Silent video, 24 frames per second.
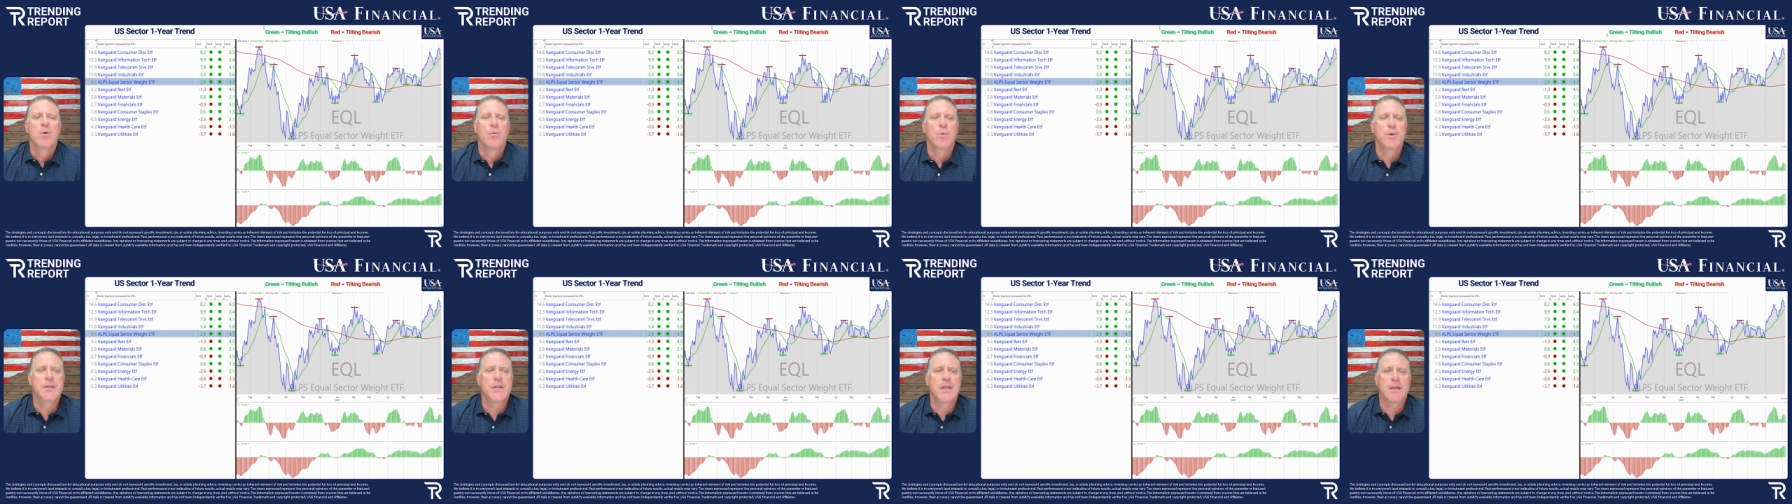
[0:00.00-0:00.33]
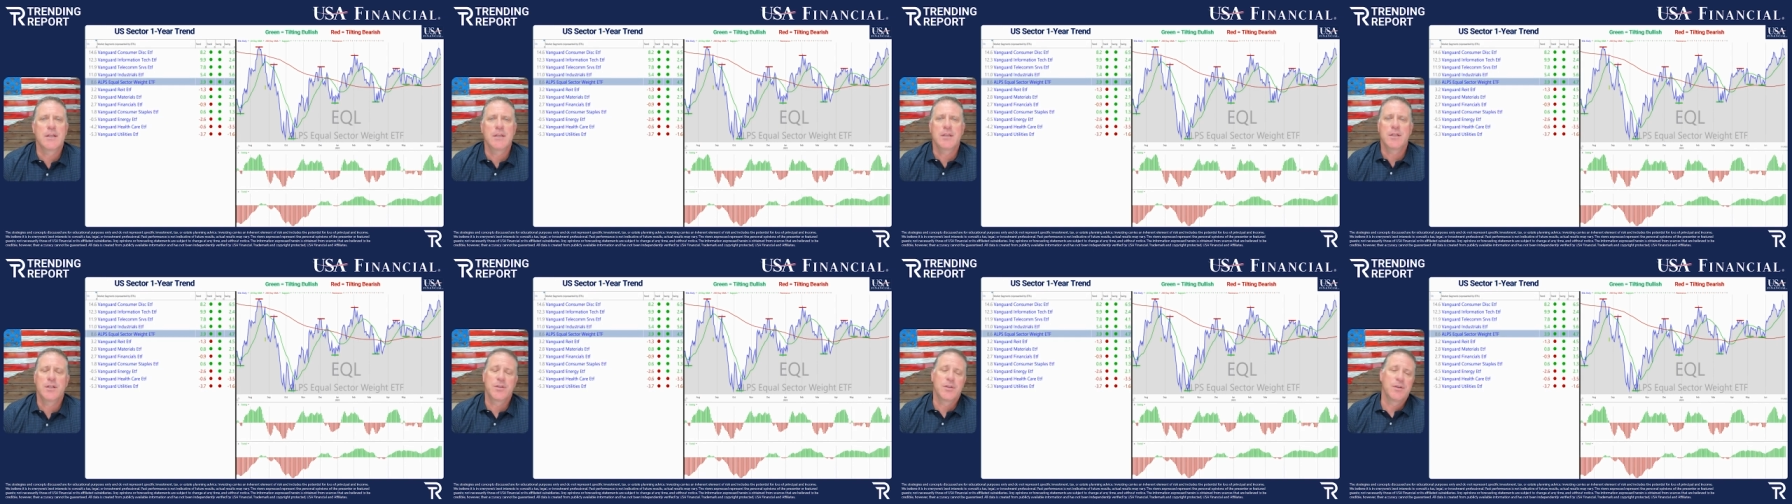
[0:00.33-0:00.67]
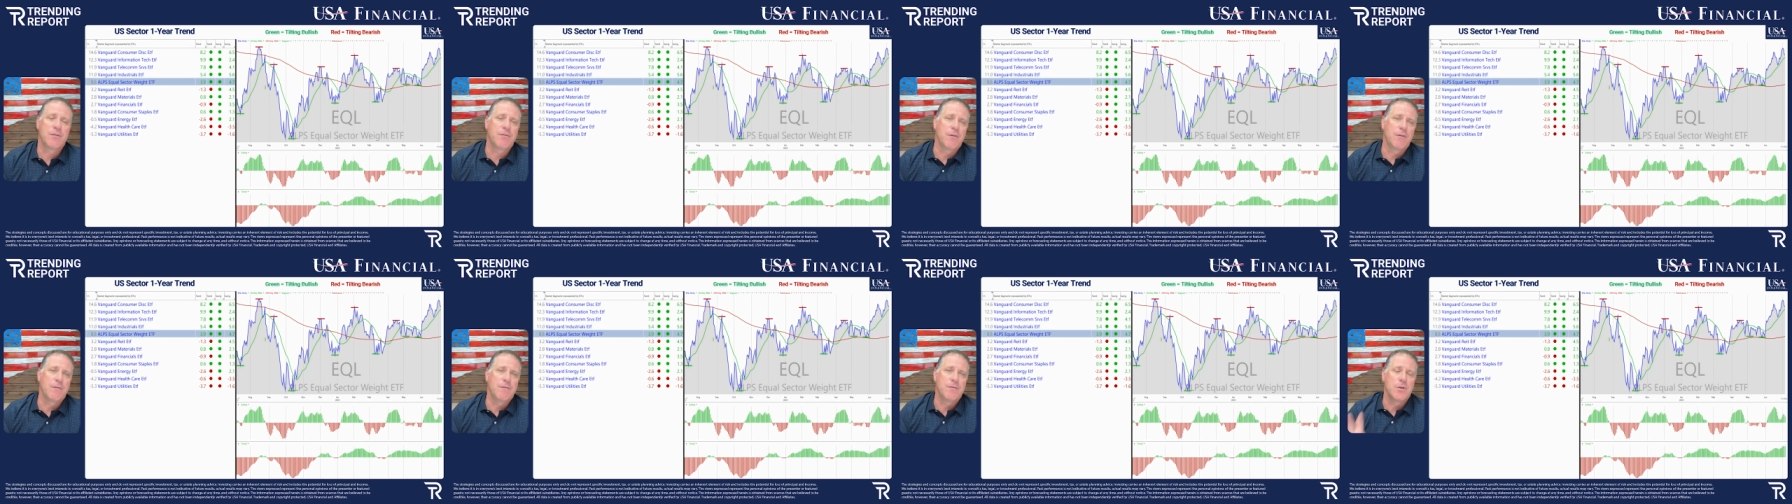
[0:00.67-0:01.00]
we take a little
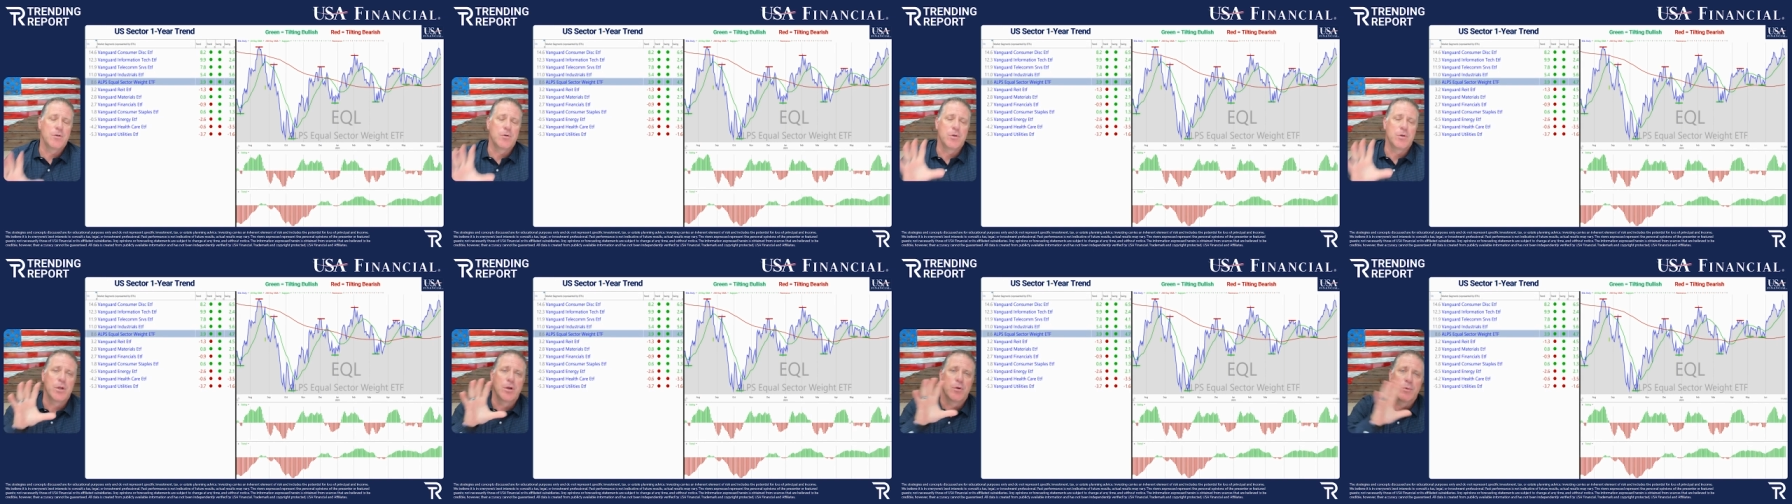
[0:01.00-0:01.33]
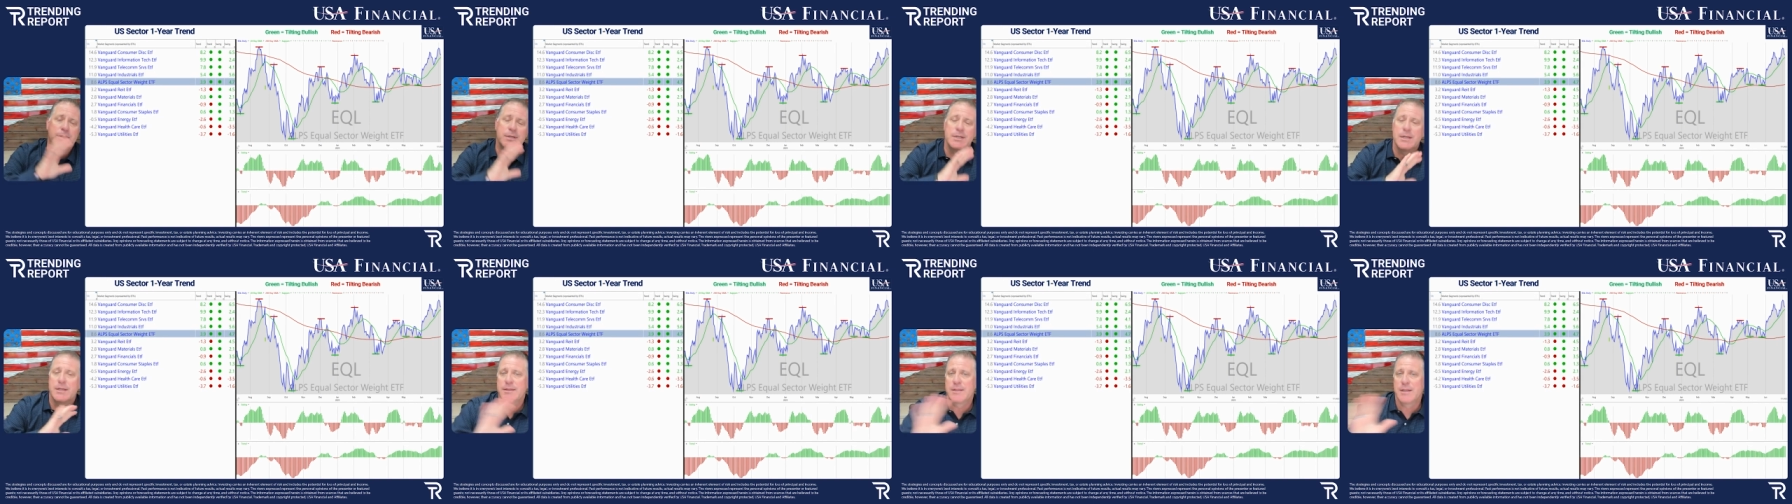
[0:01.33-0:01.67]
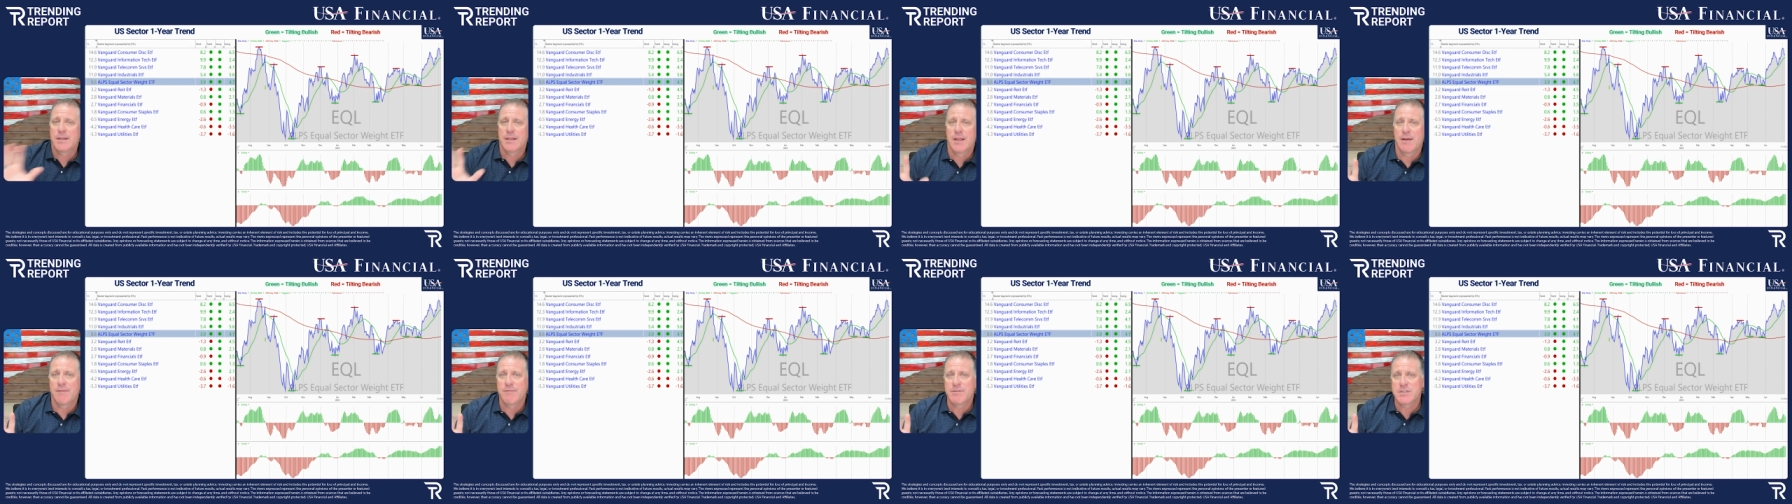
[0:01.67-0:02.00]
different view here. We take
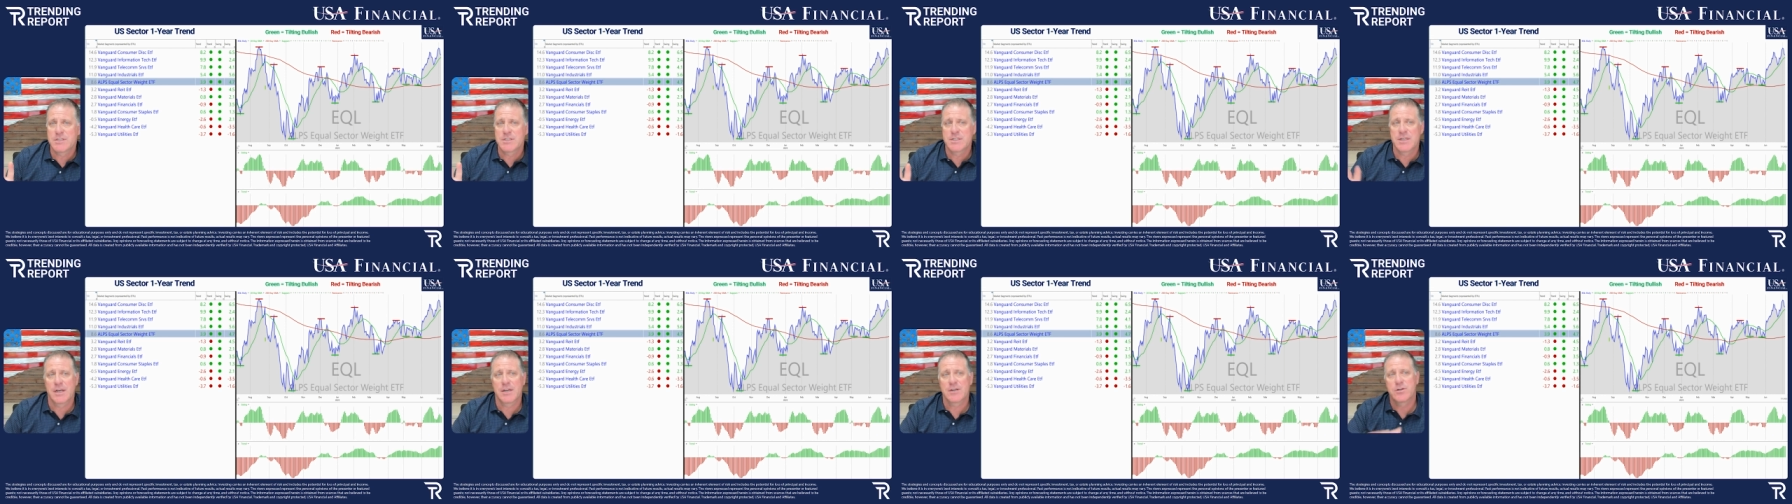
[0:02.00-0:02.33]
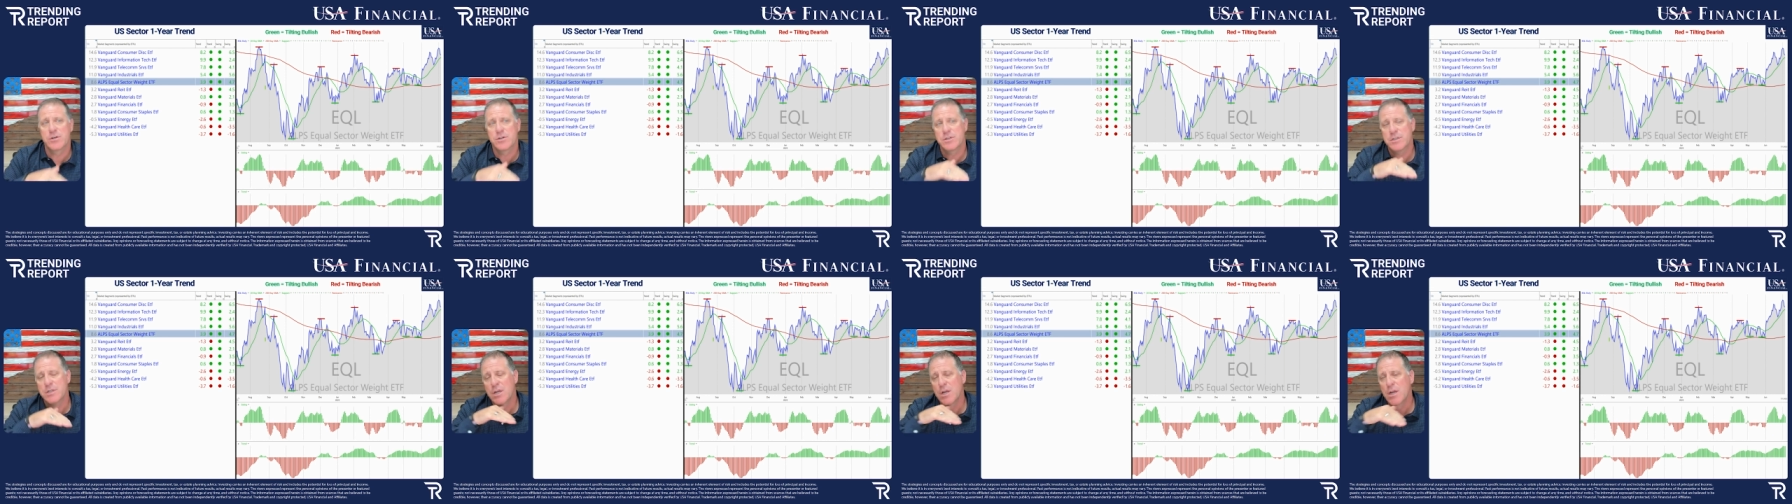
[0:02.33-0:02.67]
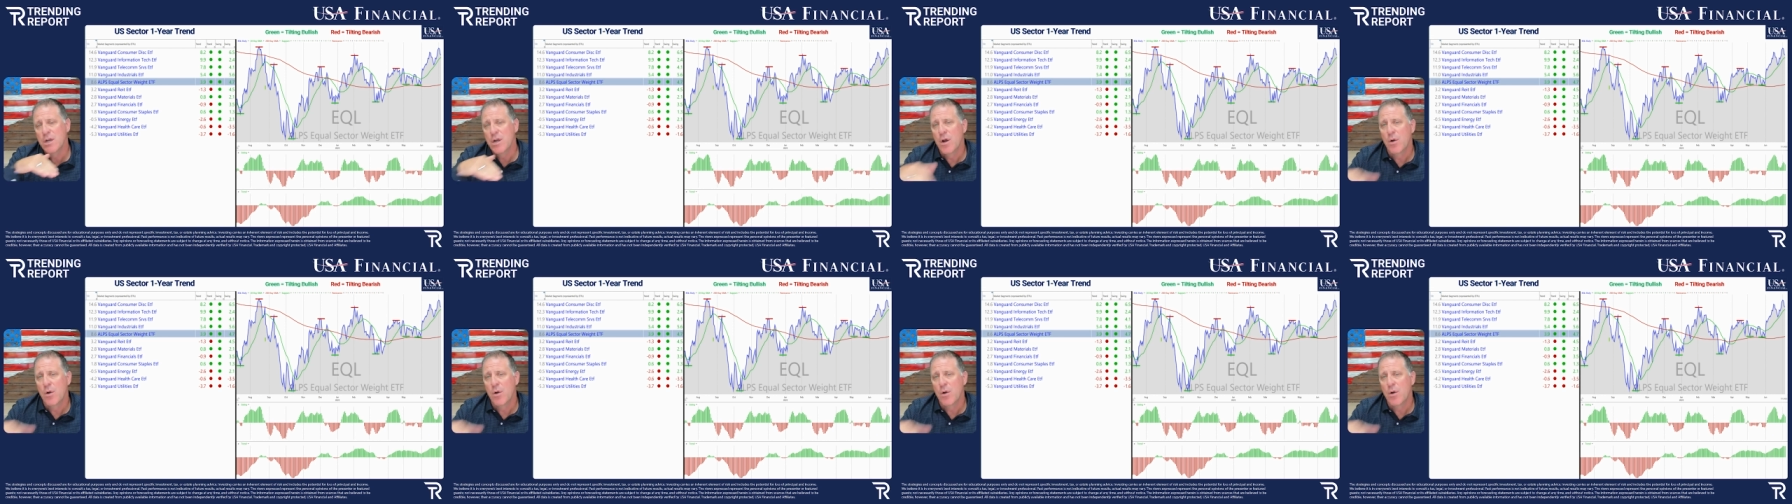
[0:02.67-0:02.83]
the 11 sectors.